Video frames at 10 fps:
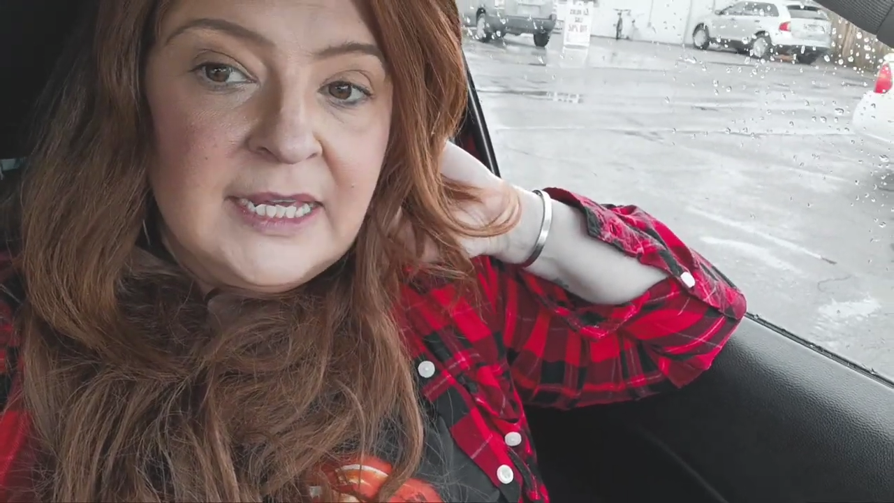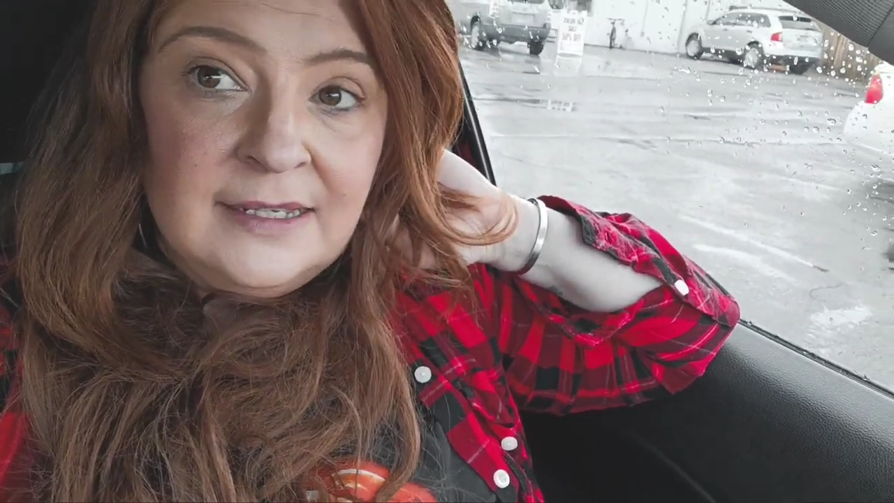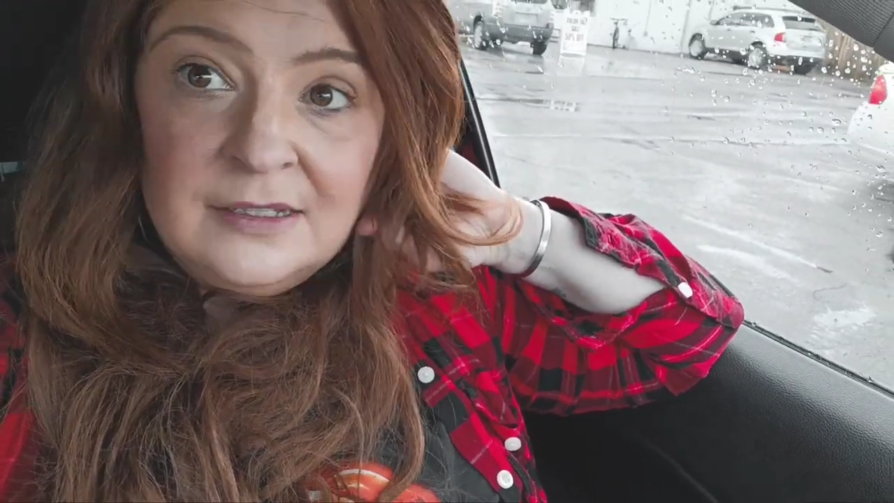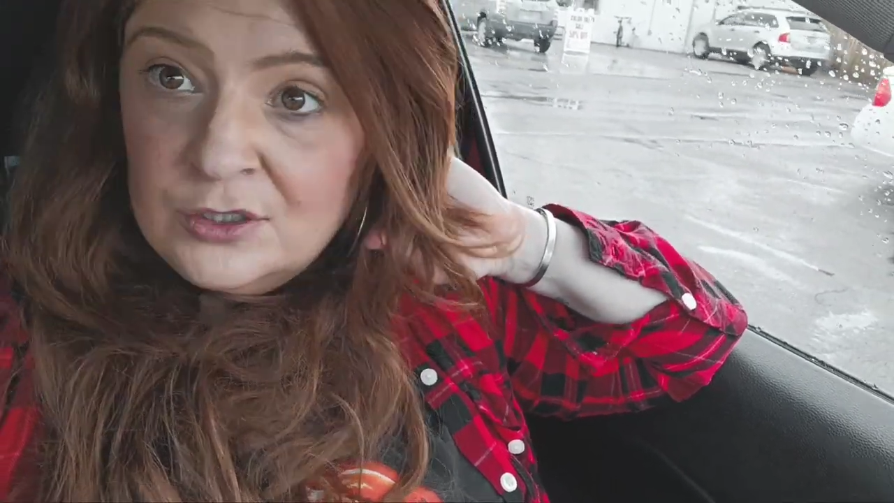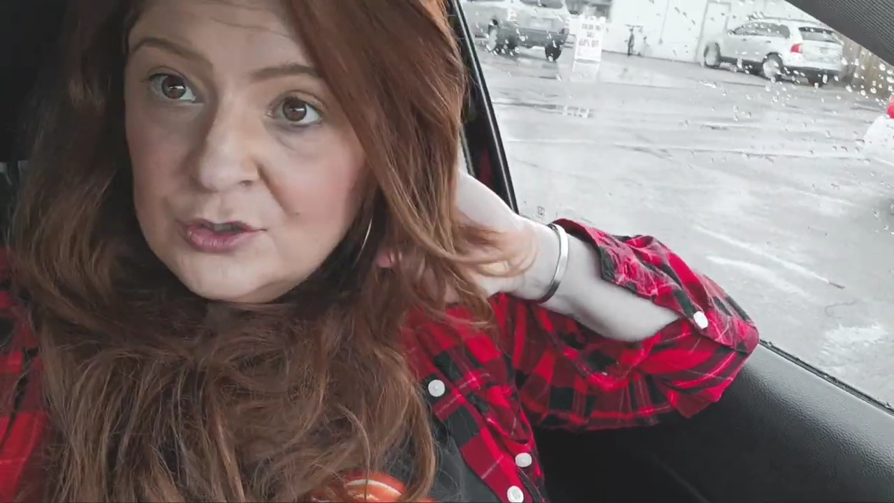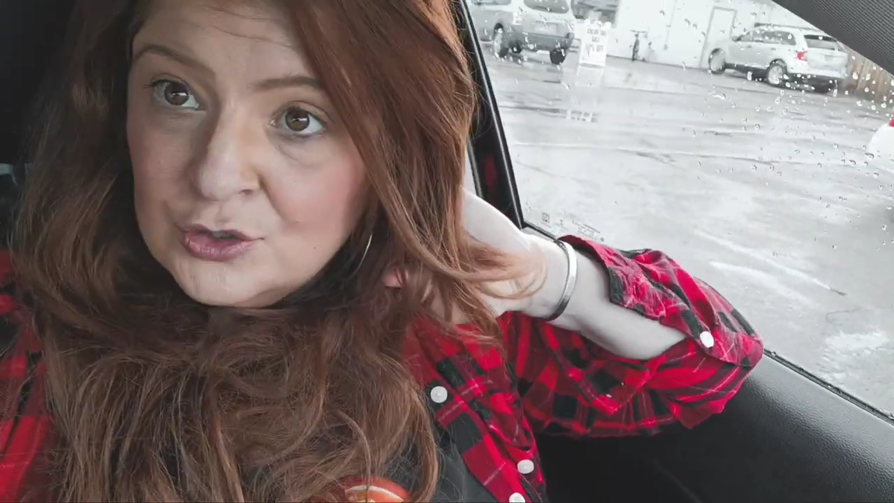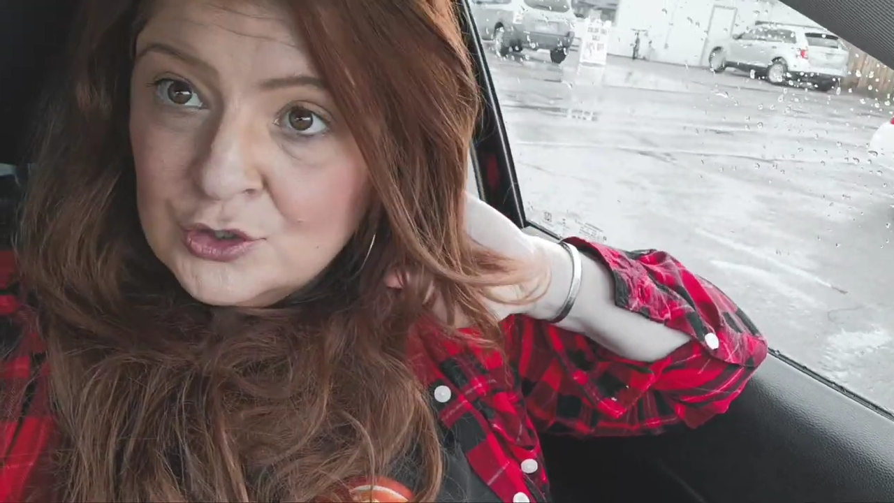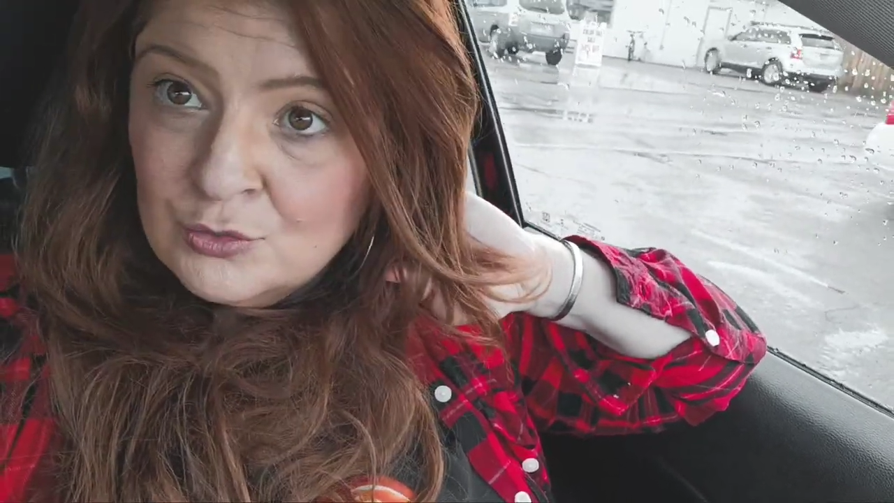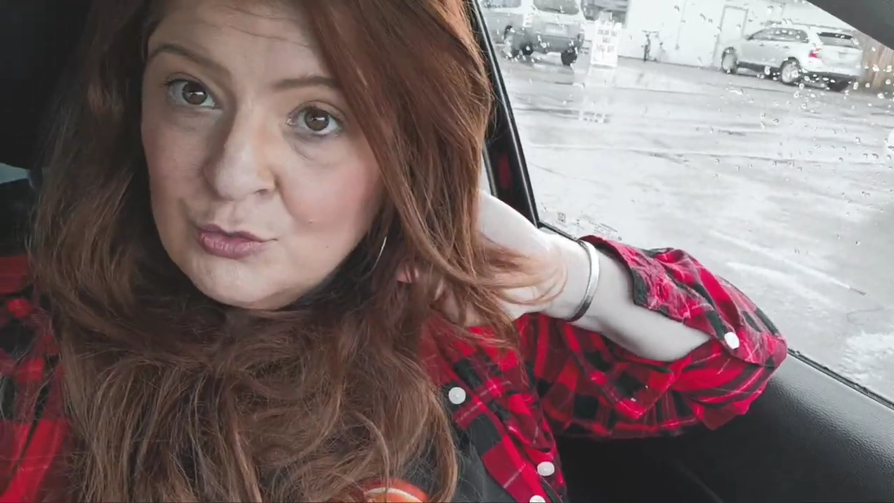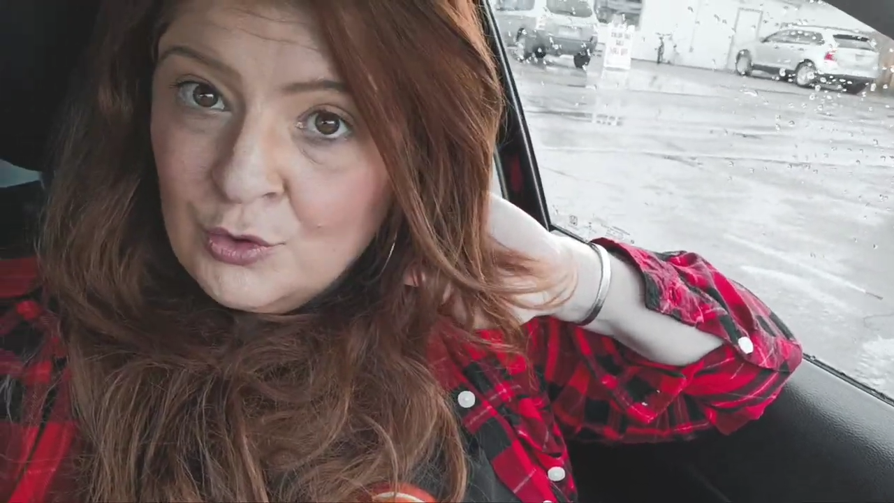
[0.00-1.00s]
and
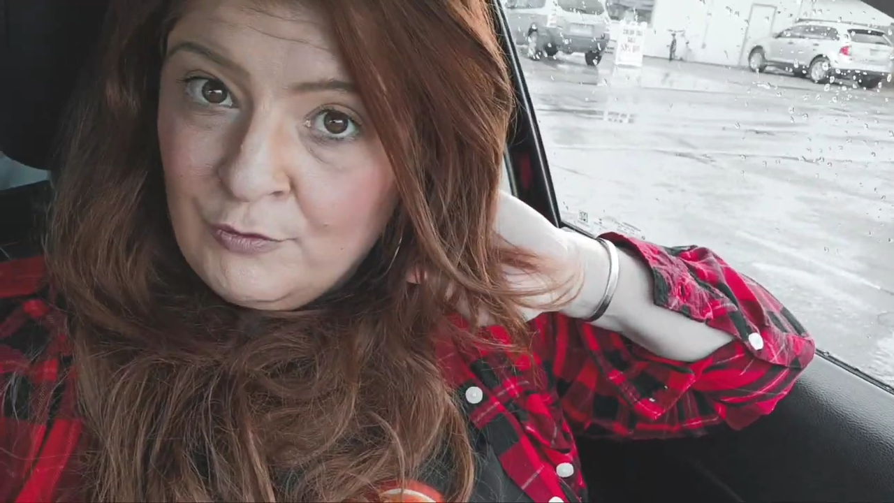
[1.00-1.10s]
move from